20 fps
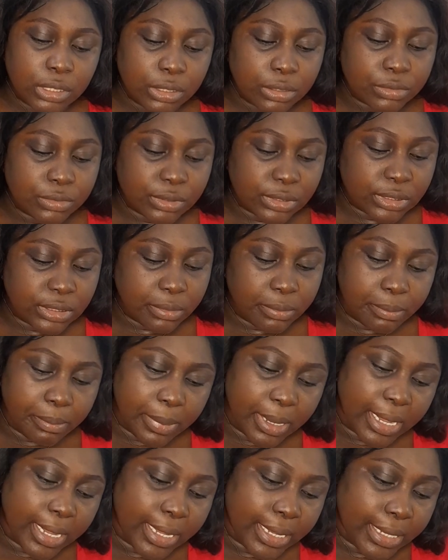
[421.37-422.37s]
used in
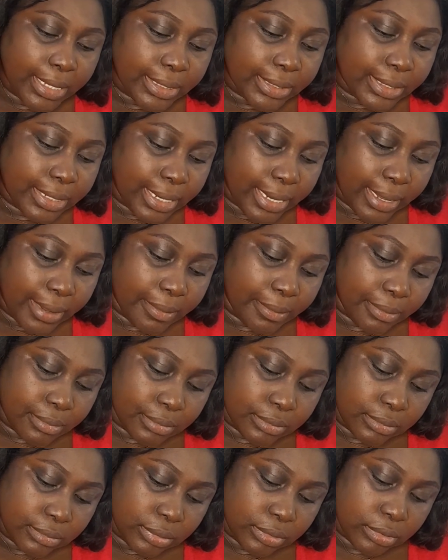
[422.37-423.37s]
buying
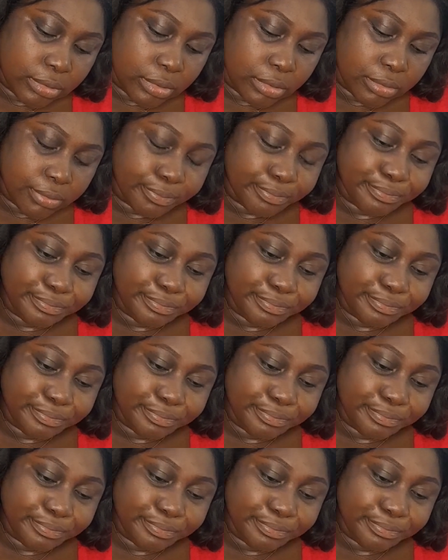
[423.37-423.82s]
them. So,